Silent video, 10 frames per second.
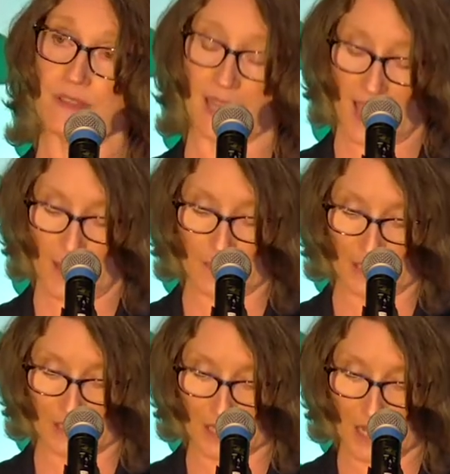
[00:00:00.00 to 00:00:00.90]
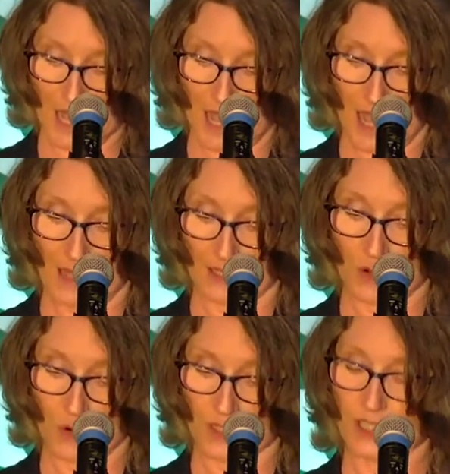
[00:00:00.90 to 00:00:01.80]
the cabinet and the
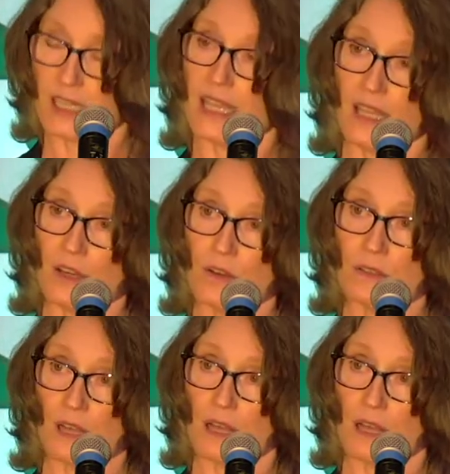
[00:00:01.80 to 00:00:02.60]
court to kill